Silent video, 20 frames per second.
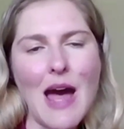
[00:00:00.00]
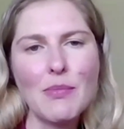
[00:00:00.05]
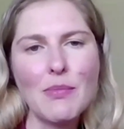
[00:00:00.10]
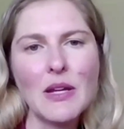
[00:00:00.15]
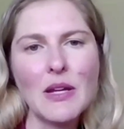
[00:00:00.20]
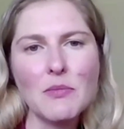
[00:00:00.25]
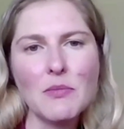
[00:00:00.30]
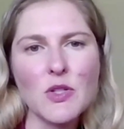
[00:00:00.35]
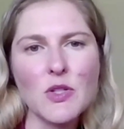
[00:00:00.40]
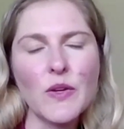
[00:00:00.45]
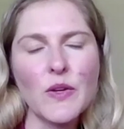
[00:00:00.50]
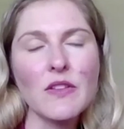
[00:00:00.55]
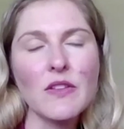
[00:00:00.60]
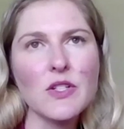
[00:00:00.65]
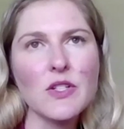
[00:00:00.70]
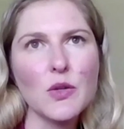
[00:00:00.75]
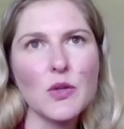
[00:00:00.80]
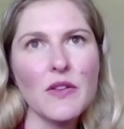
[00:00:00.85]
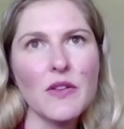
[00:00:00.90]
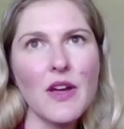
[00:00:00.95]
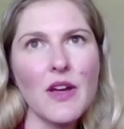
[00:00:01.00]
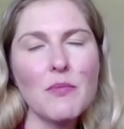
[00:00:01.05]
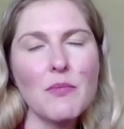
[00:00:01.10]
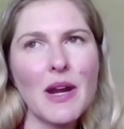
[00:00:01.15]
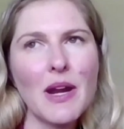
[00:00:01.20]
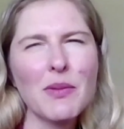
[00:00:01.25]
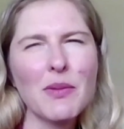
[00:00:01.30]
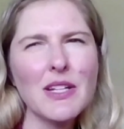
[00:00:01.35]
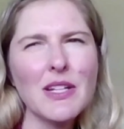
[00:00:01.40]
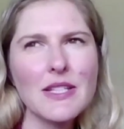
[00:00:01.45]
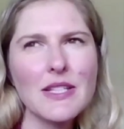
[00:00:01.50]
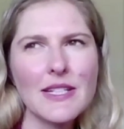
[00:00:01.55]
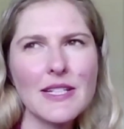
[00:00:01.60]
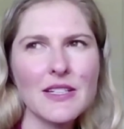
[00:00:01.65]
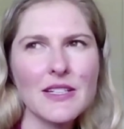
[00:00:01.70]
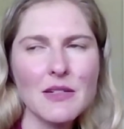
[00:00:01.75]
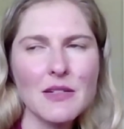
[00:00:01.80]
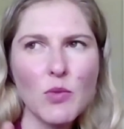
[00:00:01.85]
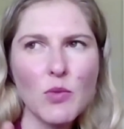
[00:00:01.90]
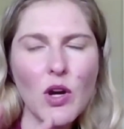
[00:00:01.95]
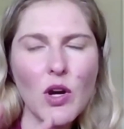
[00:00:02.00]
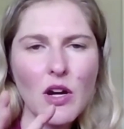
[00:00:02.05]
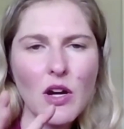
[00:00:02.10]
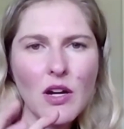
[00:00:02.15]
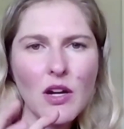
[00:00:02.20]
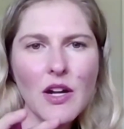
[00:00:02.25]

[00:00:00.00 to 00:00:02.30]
Like there's obviously big companies